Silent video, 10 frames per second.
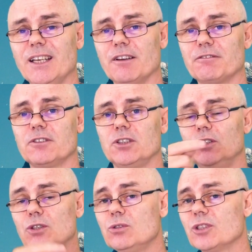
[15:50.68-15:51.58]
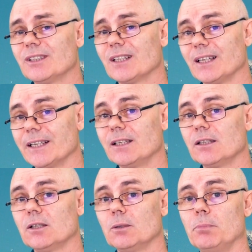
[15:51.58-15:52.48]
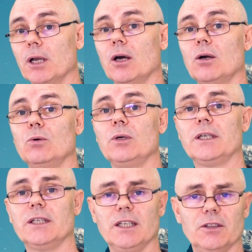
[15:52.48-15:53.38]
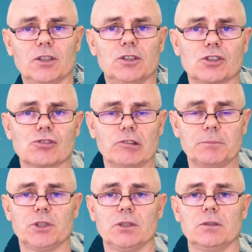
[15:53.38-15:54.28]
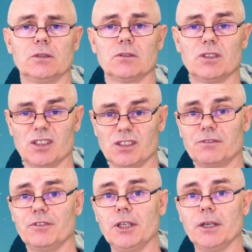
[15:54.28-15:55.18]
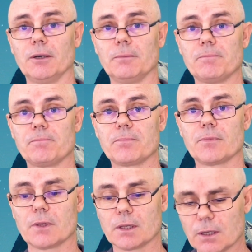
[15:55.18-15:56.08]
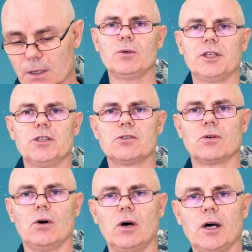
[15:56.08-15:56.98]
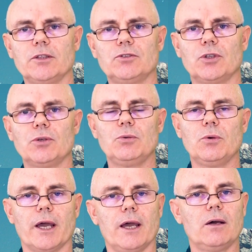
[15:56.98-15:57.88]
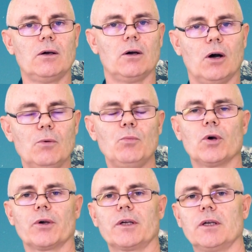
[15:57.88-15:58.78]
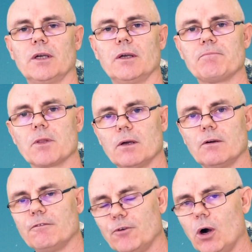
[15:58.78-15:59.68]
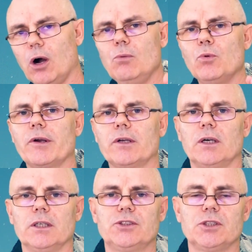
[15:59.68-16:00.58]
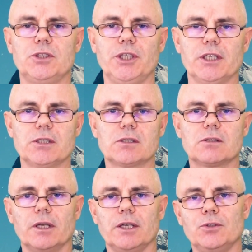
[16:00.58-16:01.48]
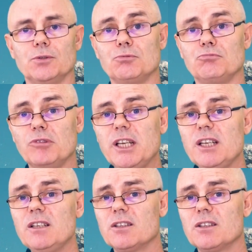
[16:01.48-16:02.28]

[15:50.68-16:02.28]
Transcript: the PDF using the link below in the description to this video. Now it is on to our homework. For homework, I suggest that you